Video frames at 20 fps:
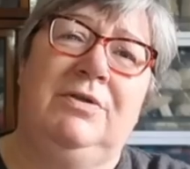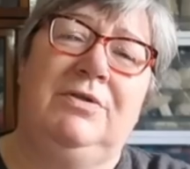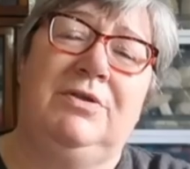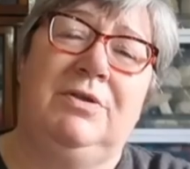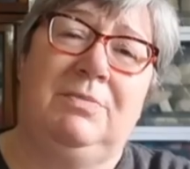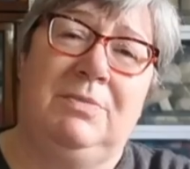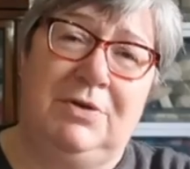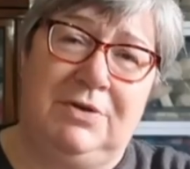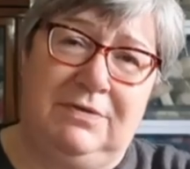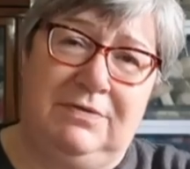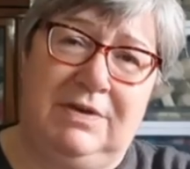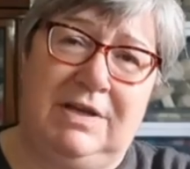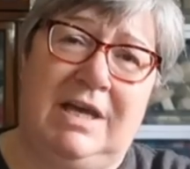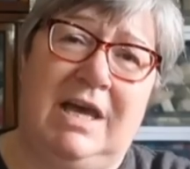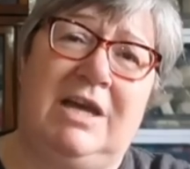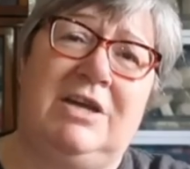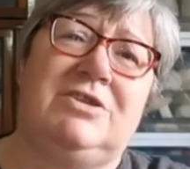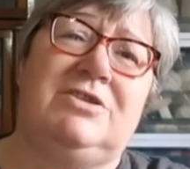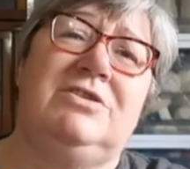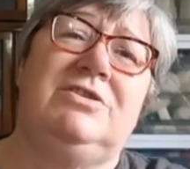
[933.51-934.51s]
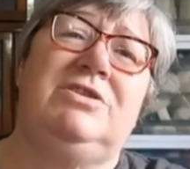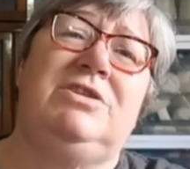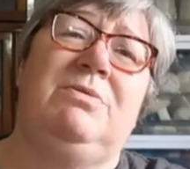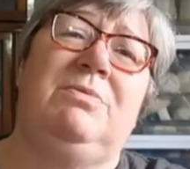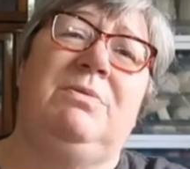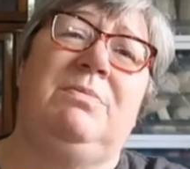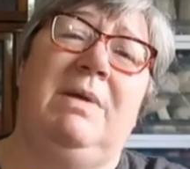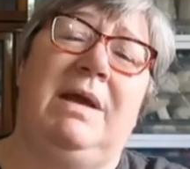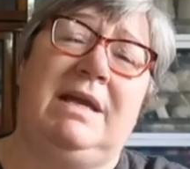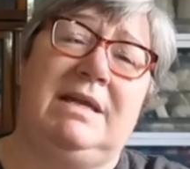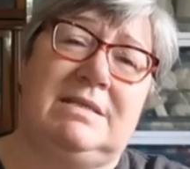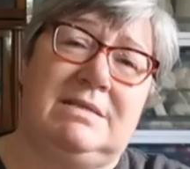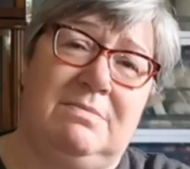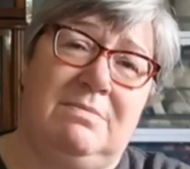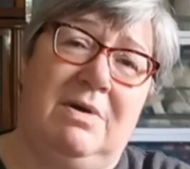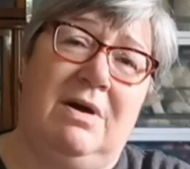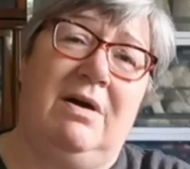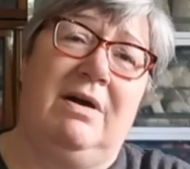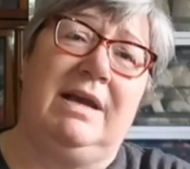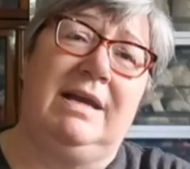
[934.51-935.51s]
the modifications you would make to
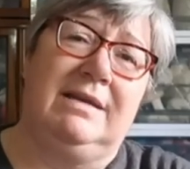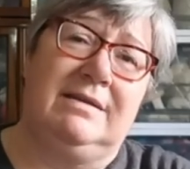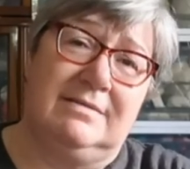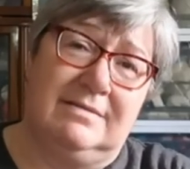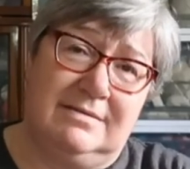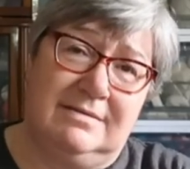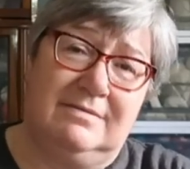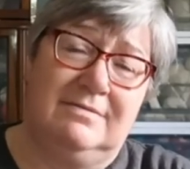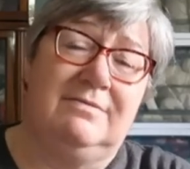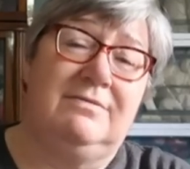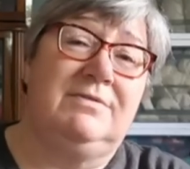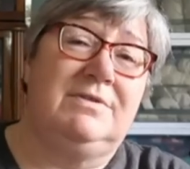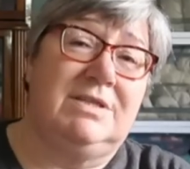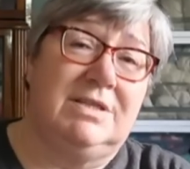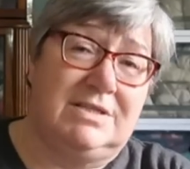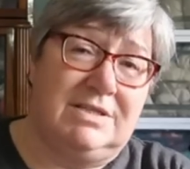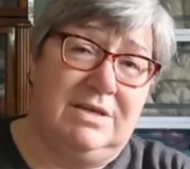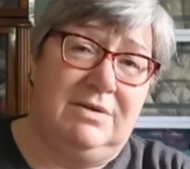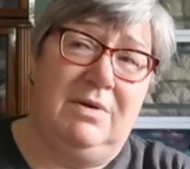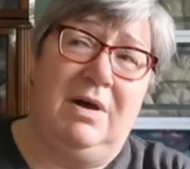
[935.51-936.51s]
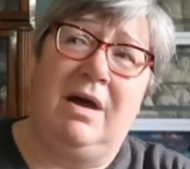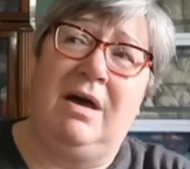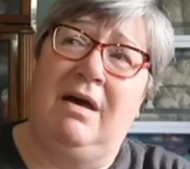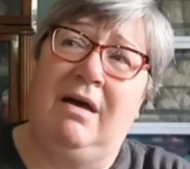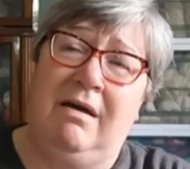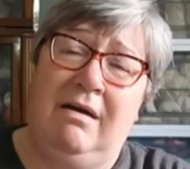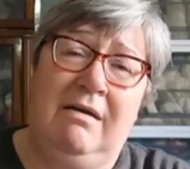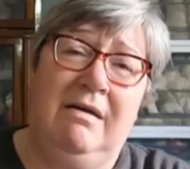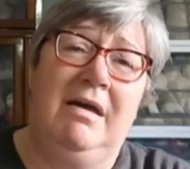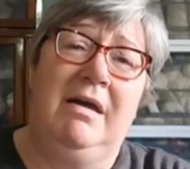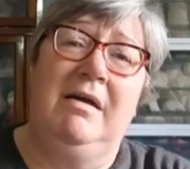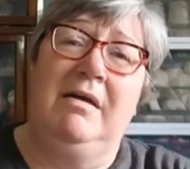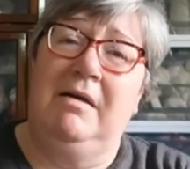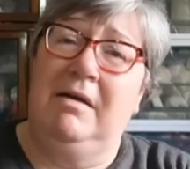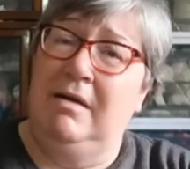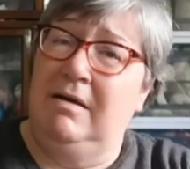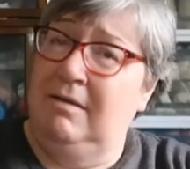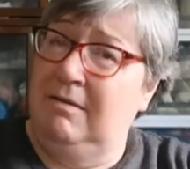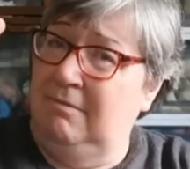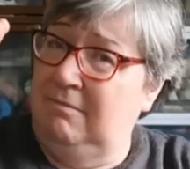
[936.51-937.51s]
mine to suit her,
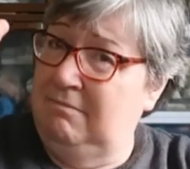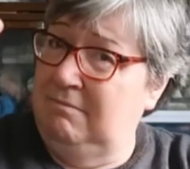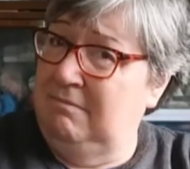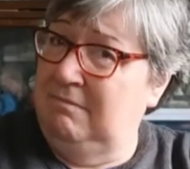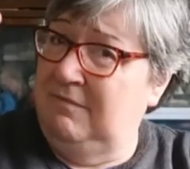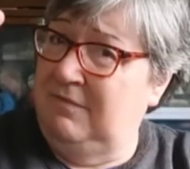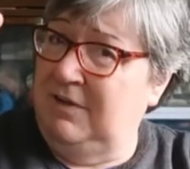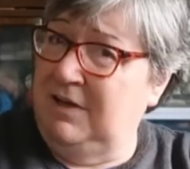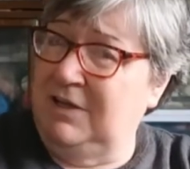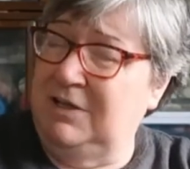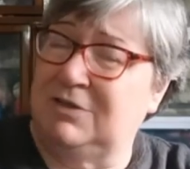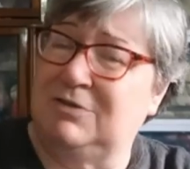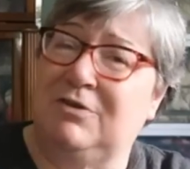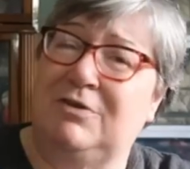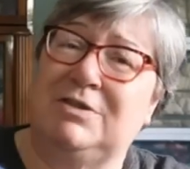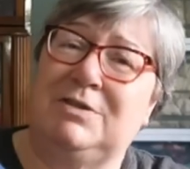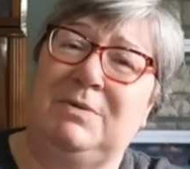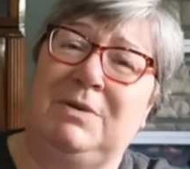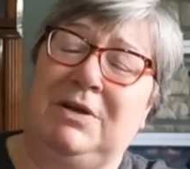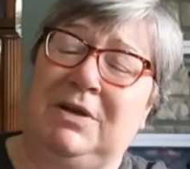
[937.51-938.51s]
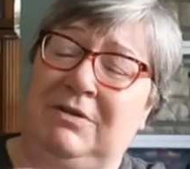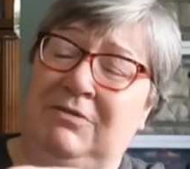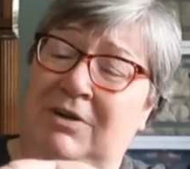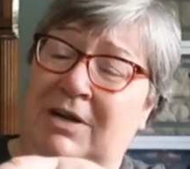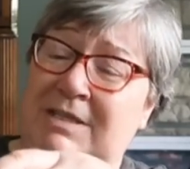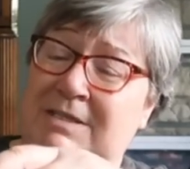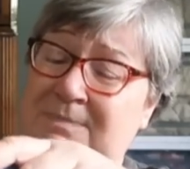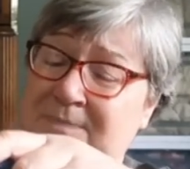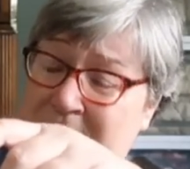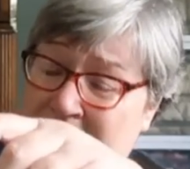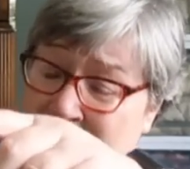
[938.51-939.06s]
fingers crossed that we got it right.